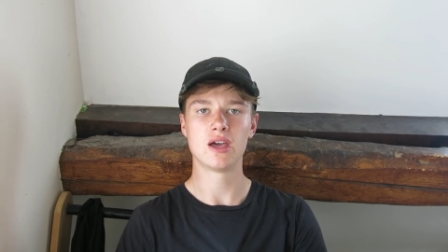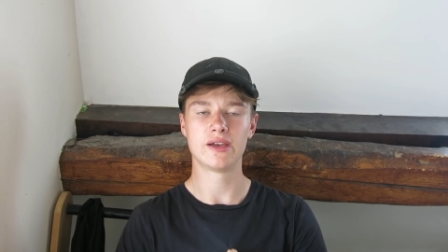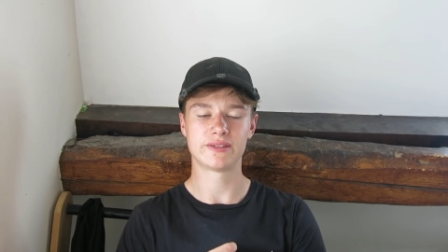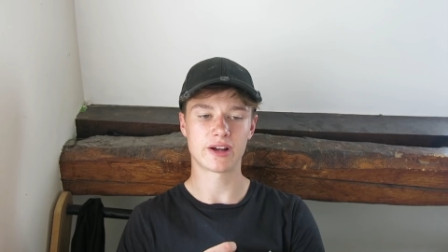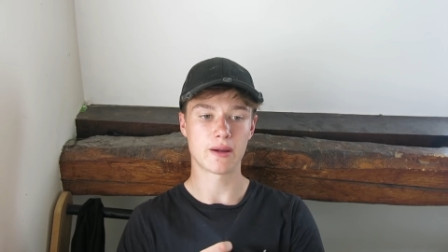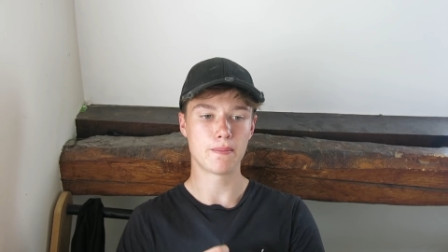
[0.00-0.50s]

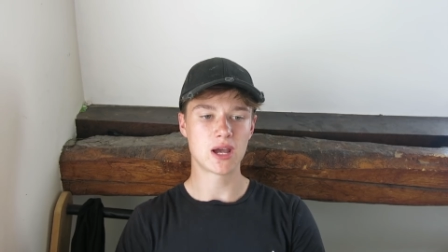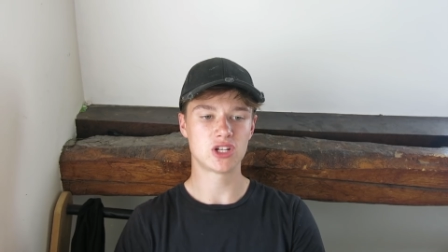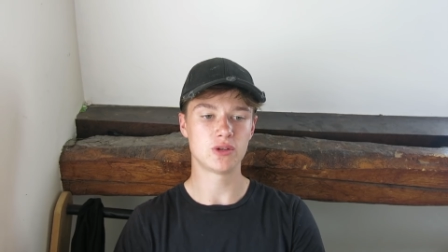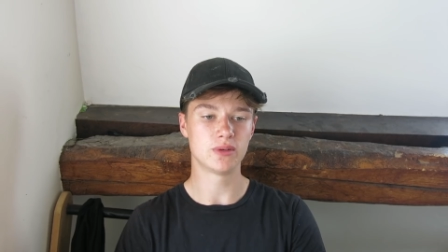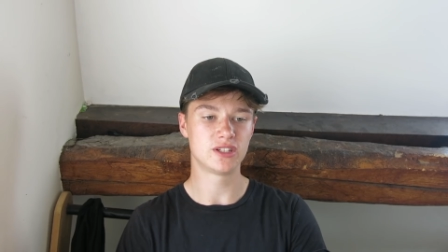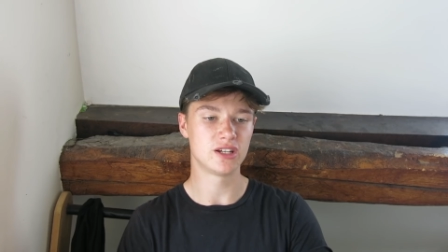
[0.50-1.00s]
It's like a
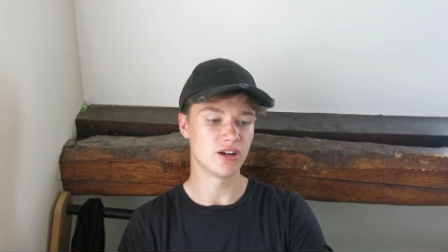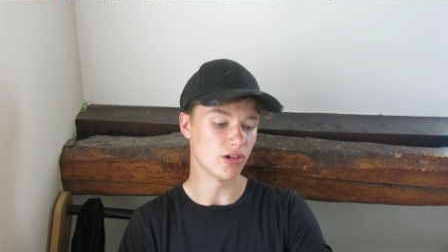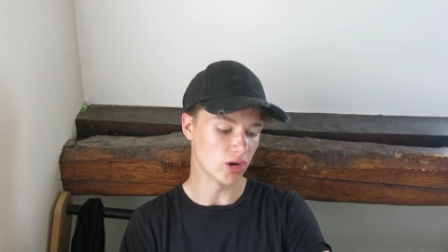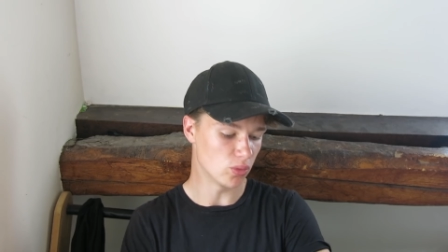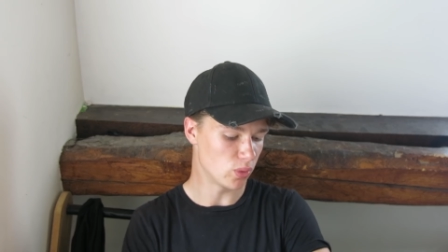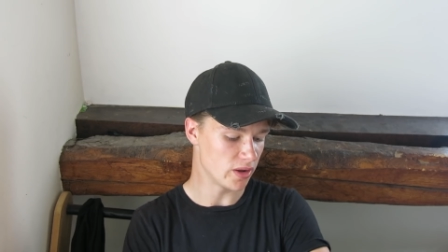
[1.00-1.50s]
meshy
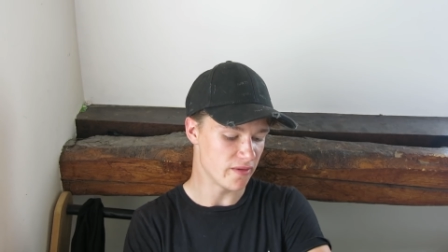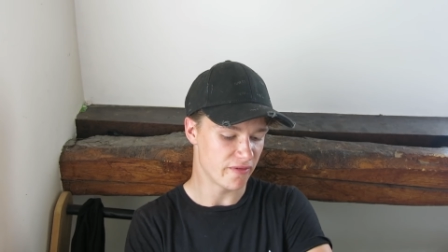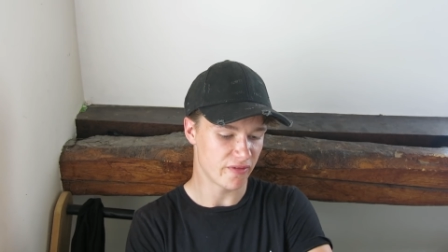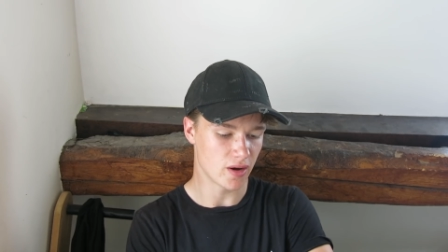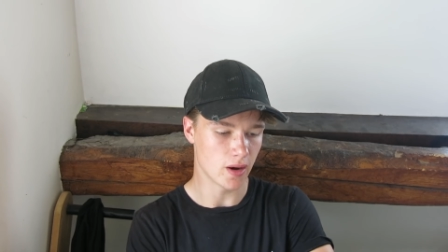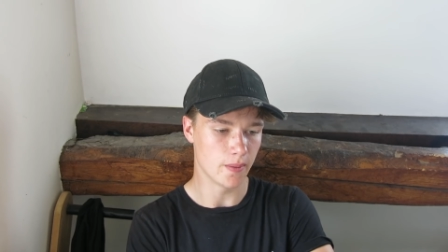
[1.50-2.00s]
material
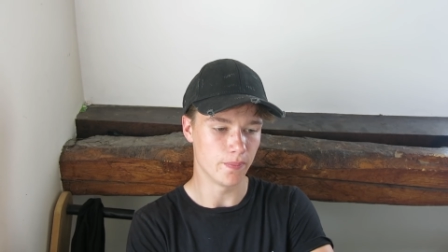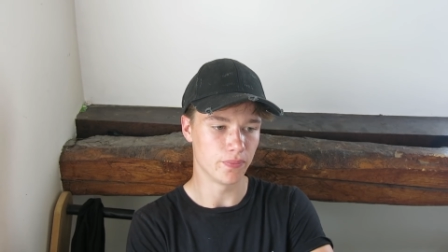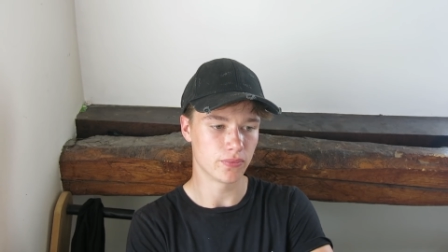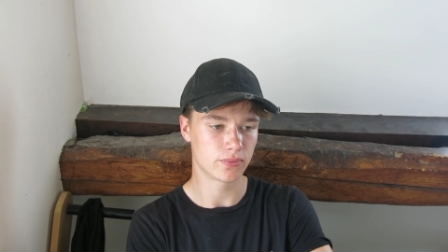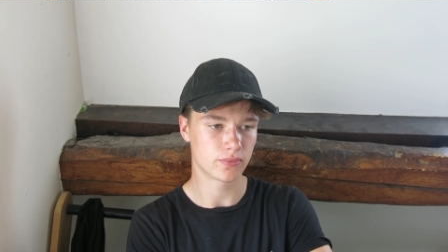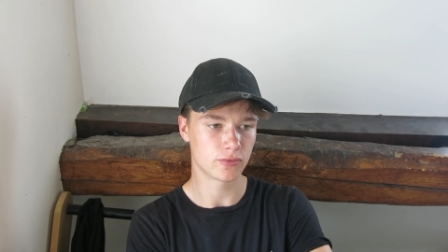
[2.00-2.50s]
with um,